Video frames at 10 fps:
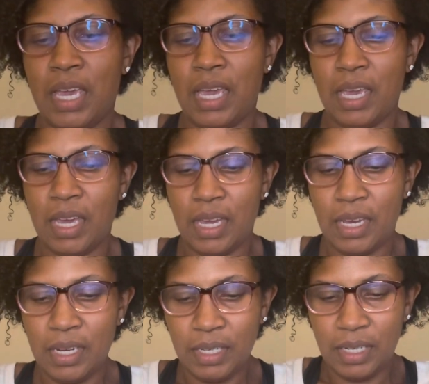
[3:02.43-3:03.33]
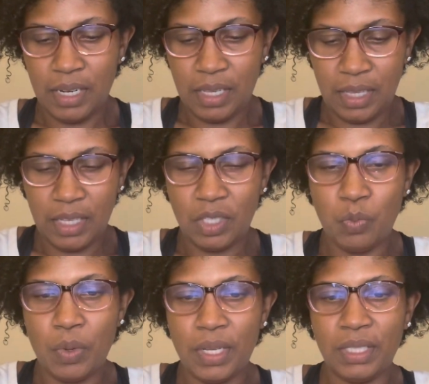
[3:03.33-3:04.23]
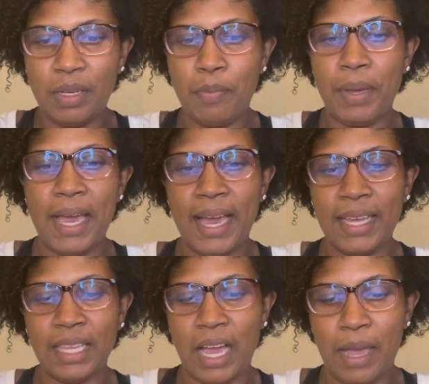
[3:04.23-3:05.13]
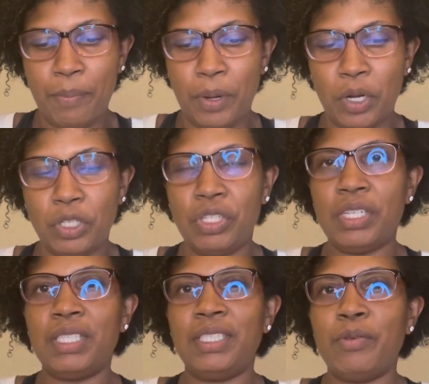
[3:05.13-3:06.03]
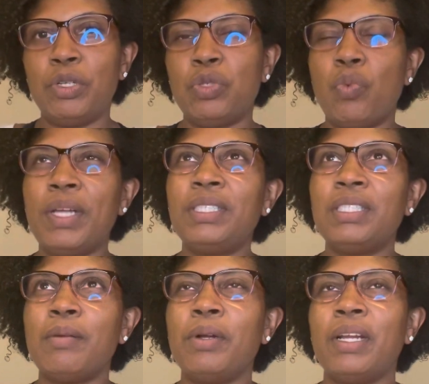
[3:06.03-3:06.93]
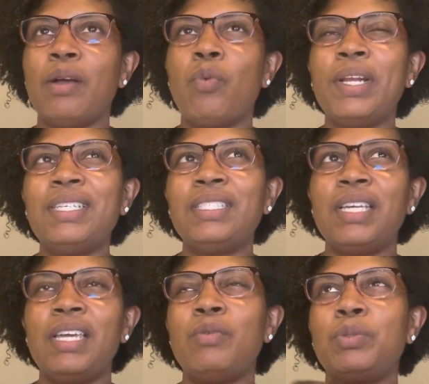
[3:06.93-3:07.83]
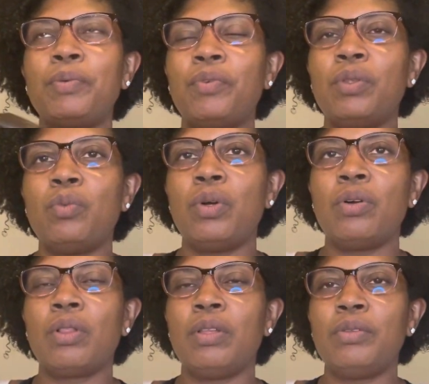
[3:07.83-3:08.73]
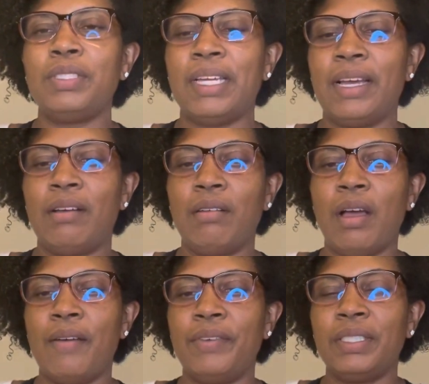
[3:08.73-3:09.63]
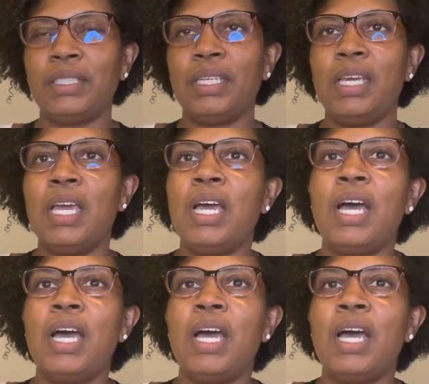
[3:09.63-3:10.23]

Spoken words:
And this was a bag that I purchased. There was one summer, and I want to say it was before the world closed down, obviously.